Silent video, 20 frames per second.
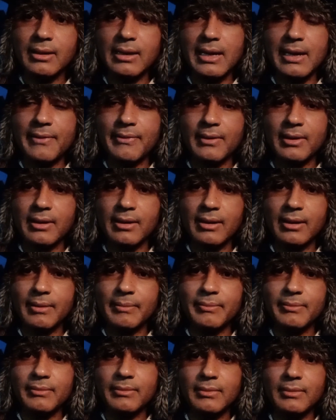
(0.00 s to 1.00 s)
or anything like that.
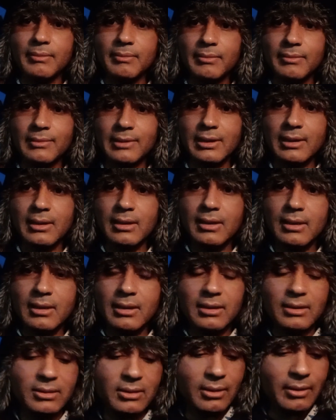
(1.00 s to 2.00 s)

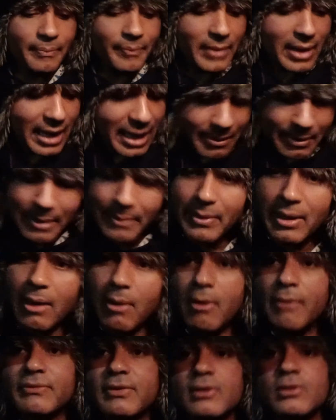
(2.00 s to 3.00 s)
So anyway,
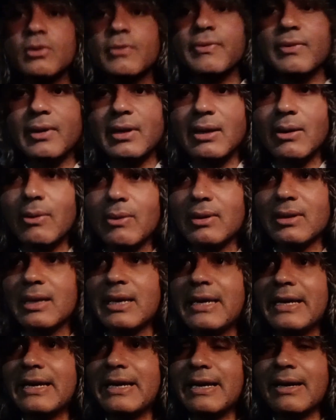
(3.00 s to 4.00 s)
that'll have to do for now.
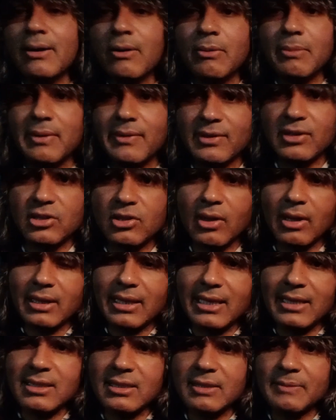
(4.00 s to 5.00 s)
I hope you enjoyed
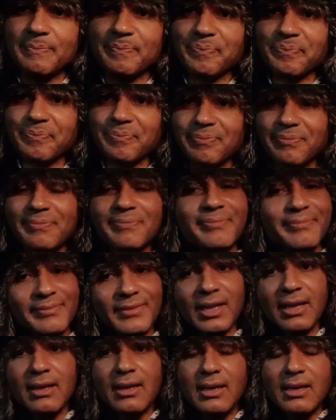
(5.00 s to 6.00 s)
this.
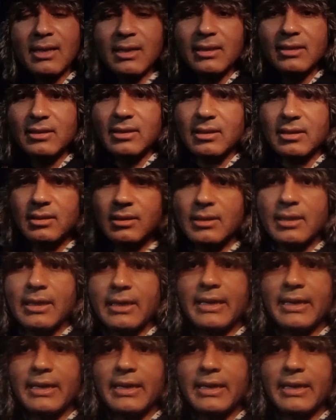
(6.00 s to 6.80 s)
Just